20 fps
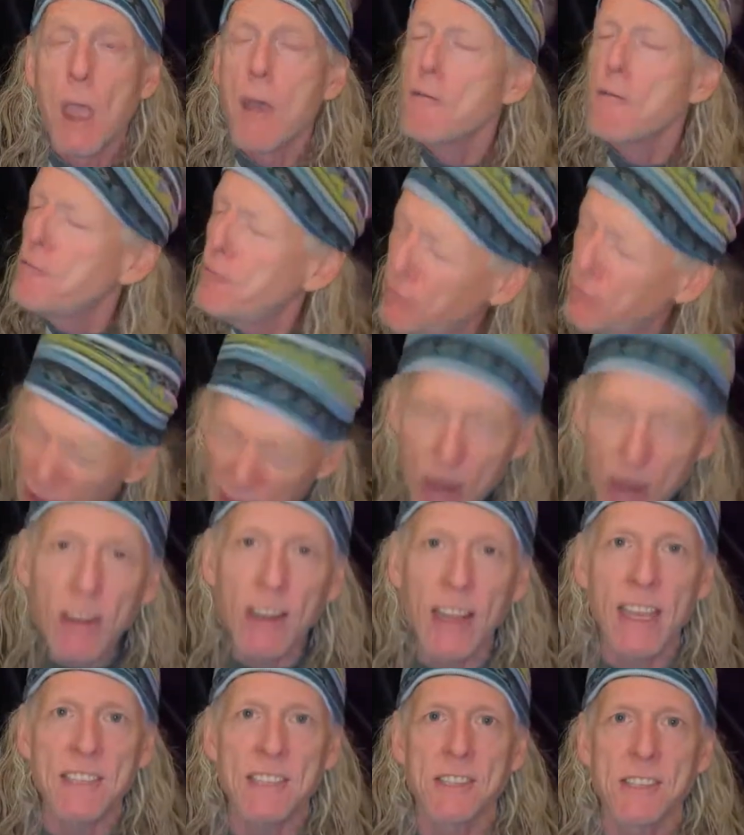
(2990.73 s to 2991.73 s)

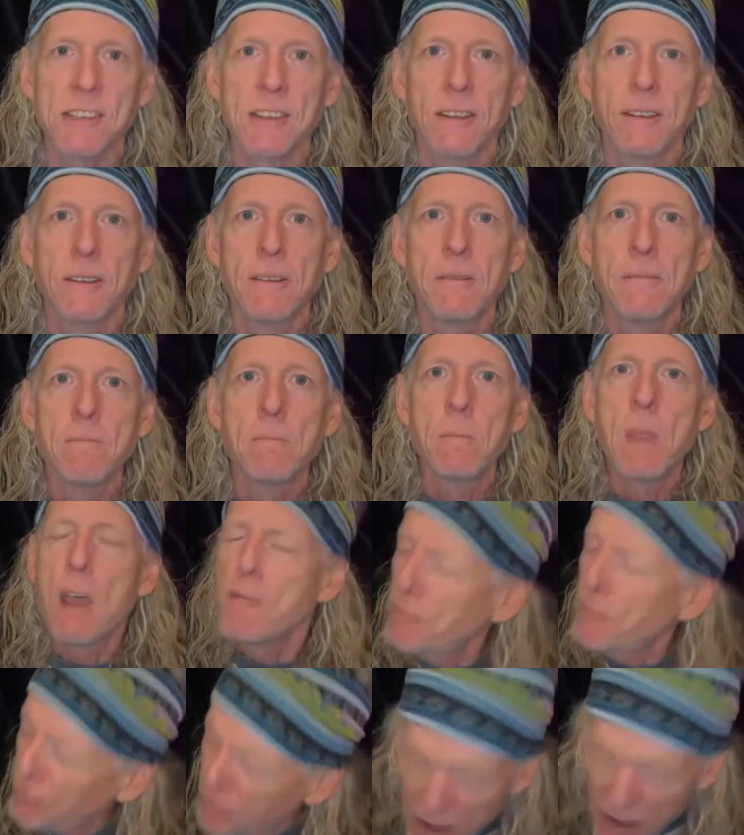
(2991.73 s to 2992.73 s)
Fearless.
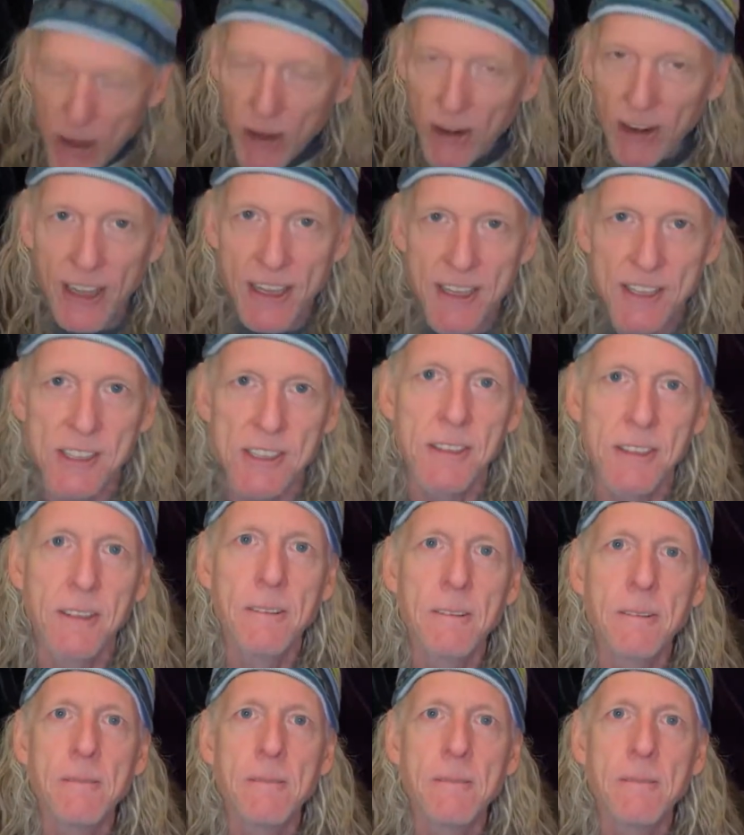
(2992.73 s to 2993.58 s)
fearless.